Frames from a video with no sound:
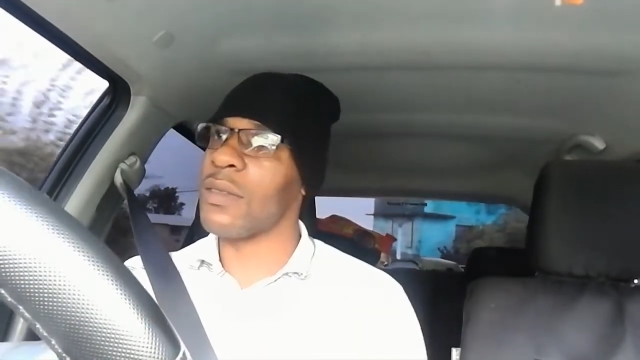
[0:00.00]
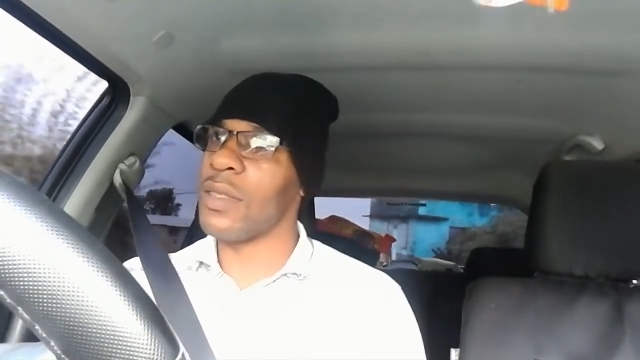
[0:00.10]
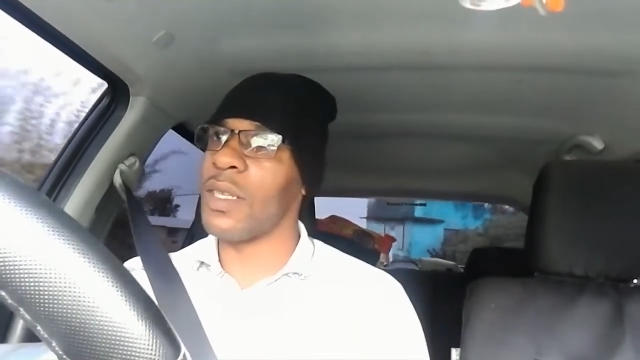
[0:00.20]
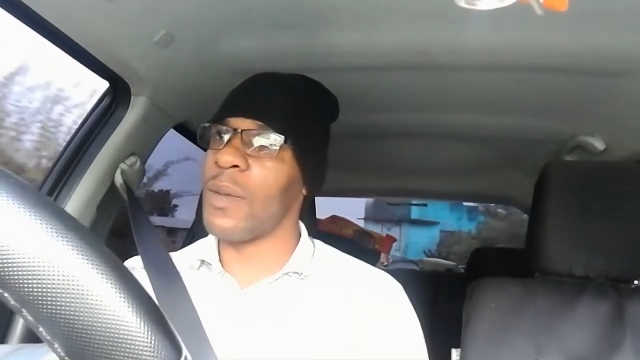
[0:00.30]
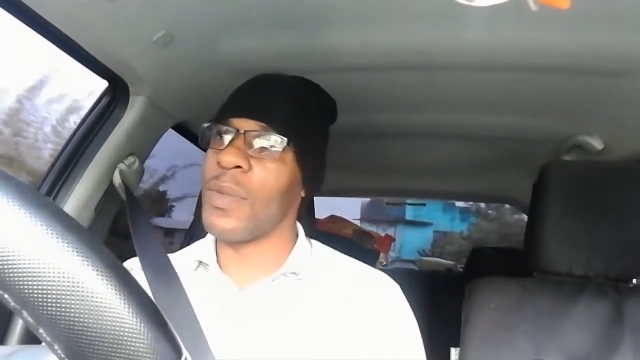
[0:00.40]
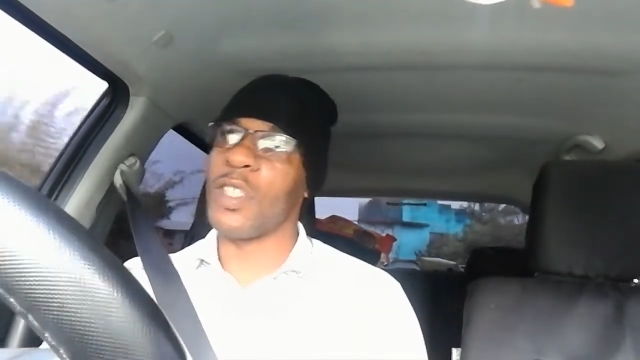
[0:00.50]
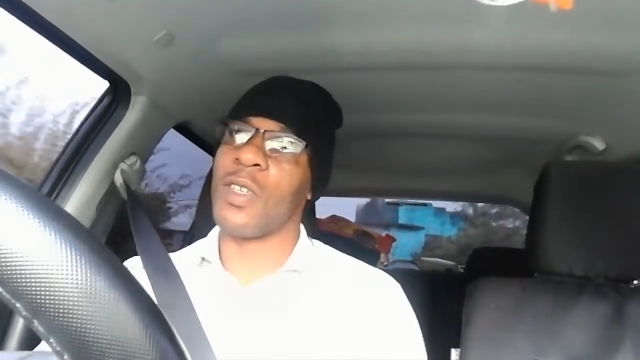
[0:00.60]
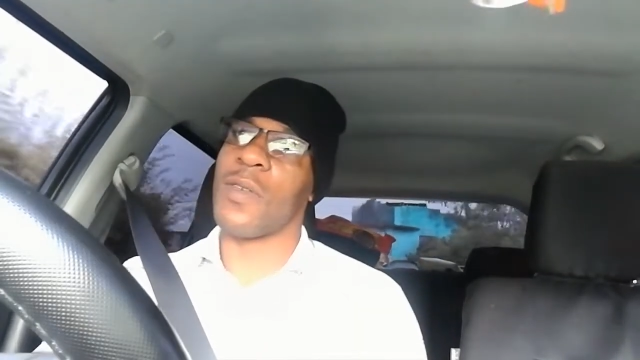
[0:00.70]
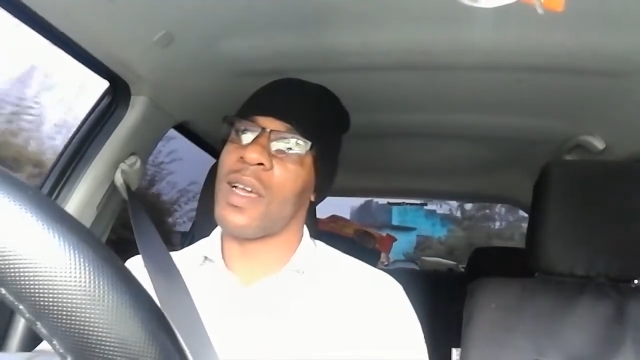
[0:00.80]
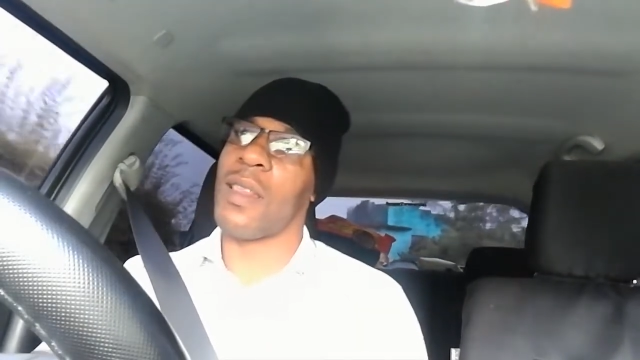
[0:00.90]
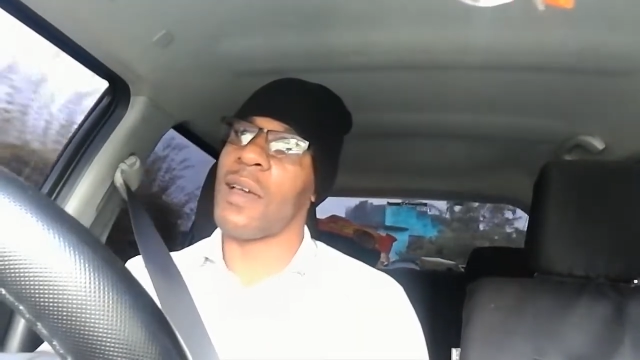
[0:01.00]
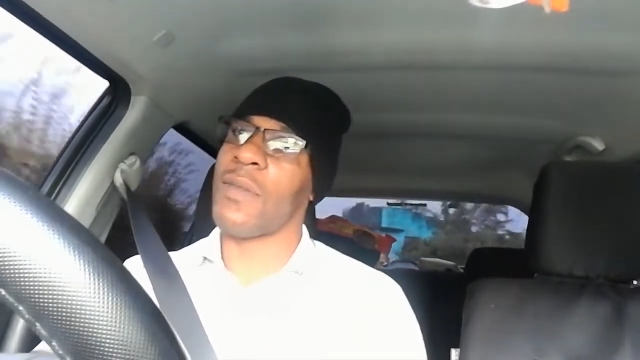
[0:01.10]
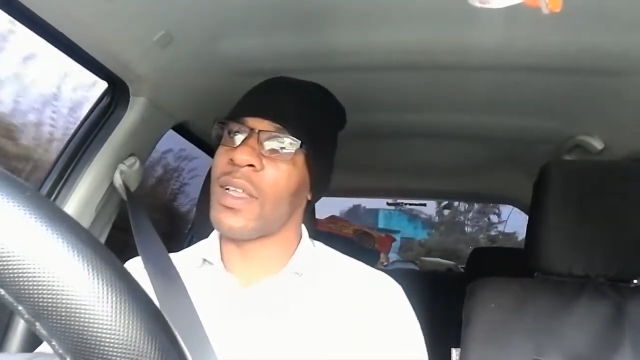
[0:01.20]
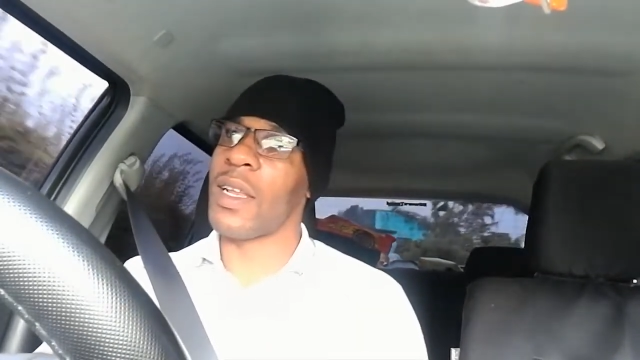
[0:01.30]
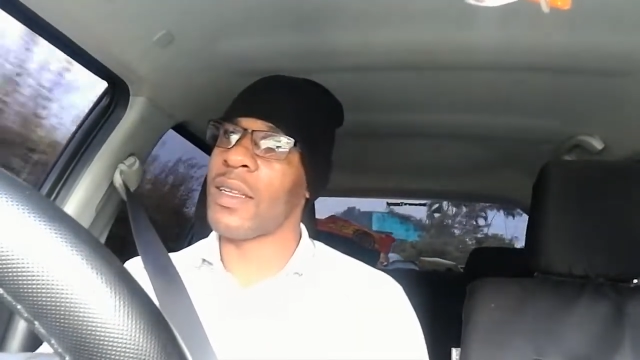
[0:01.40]
did a bunch of cars
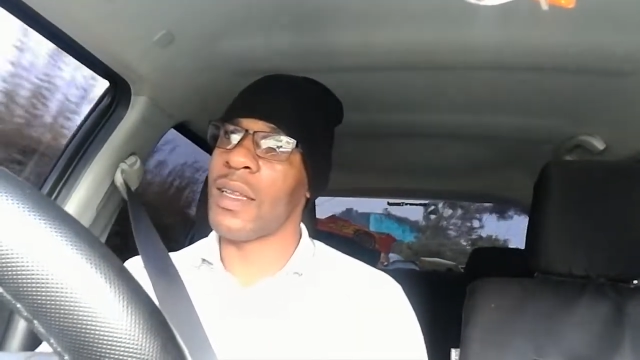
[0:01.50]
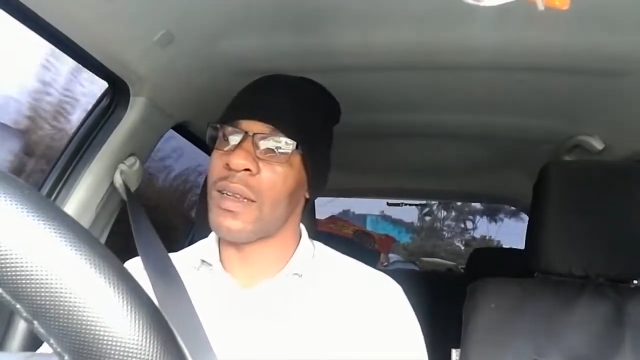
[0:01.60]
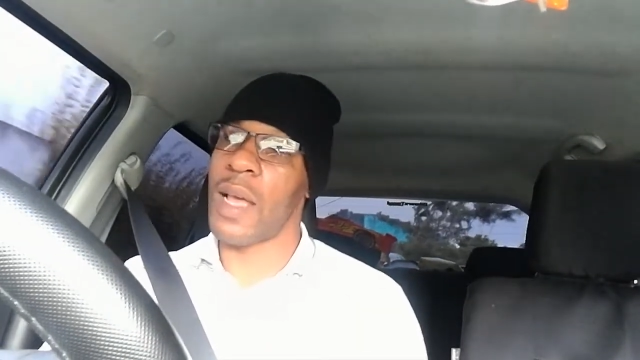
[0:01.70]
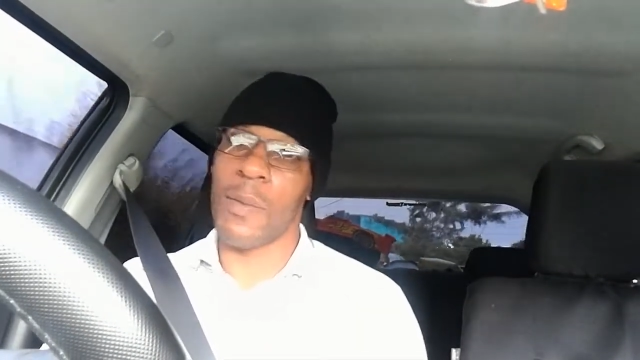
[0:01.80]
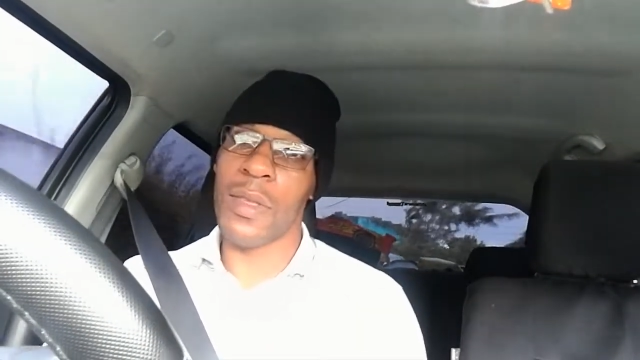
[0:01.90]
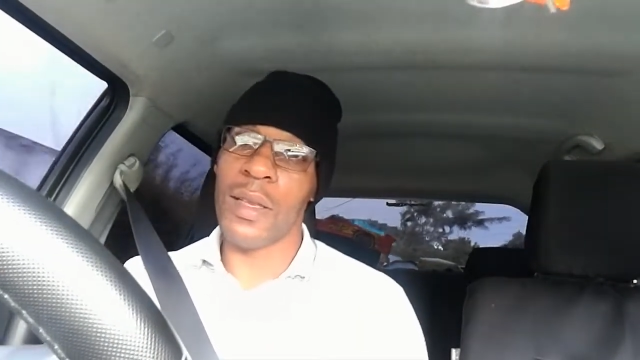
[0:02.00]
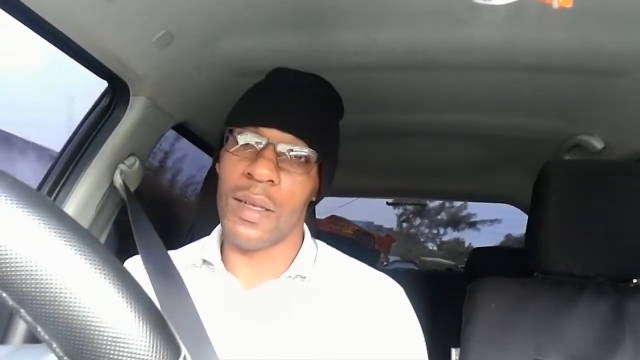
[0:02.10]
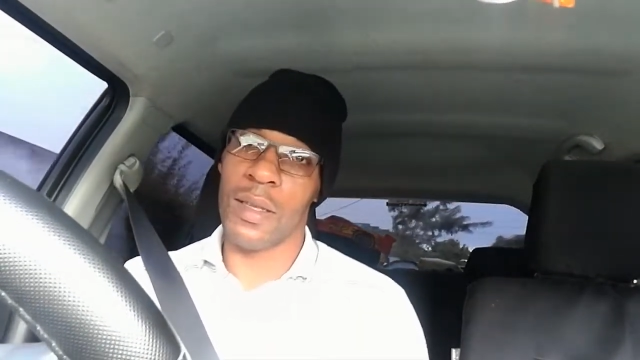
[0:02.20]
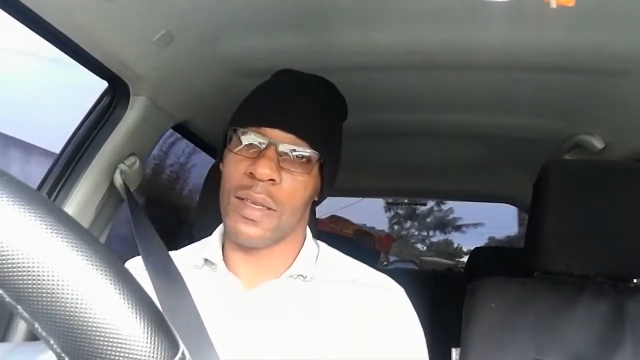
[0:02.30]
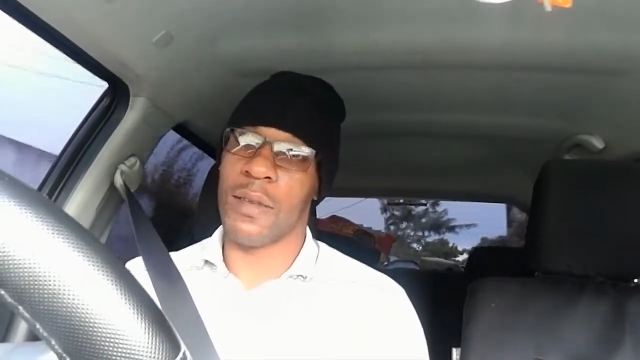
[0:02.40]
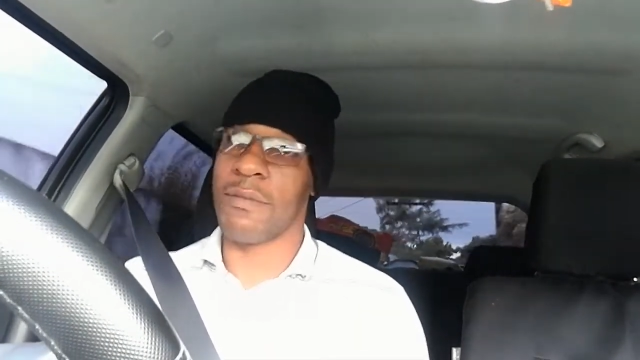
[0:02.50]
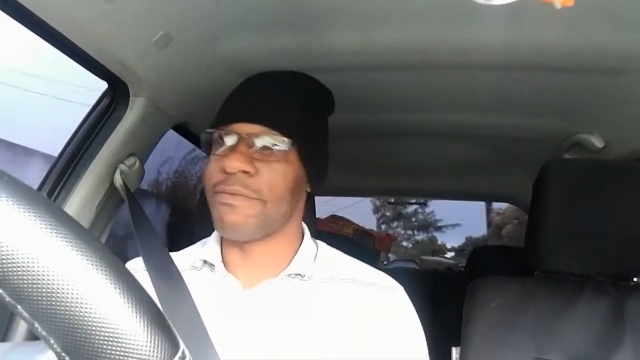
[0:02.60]
after that, and I'm still learning.